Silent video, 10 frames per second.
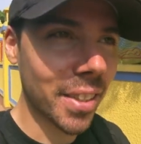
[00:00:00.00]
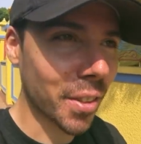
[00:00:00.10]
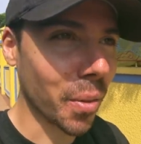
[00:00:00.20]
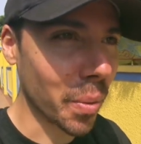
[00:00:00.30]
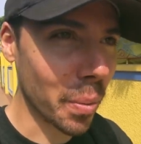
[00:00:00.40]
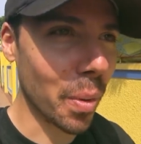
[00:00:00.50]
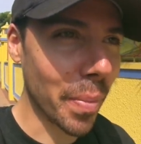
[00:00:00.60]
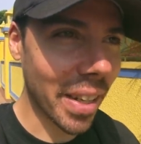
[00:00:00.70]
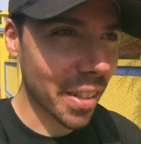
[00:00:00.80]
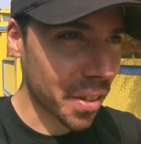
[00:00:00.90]
So we will
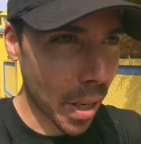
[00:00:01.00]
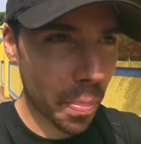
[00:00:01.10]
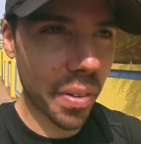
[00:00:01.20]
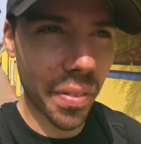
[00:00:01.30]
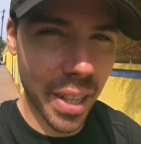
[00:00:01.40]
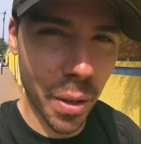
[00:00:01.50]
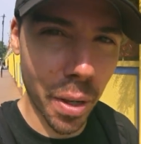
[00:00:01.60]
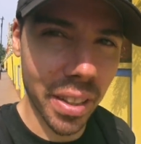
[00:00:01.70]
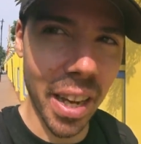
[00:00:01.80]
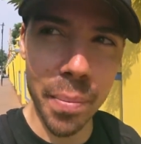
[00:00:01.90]
make a separate video
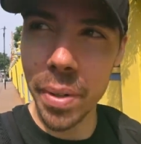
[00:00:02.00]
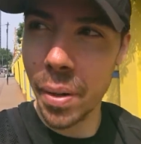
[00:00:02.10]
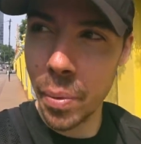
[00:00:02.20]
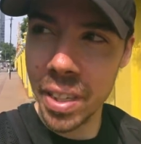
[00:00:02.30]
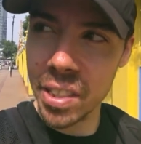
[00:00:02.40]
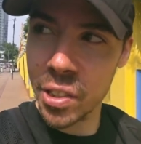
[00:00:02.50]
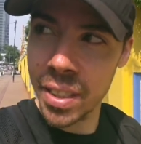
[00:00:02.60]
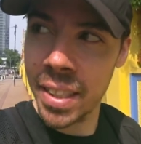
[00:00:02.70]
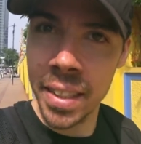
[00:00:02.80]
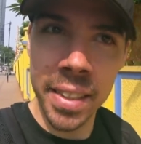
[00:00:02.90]
on that, but I want to
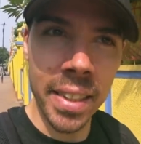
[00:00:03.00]
see.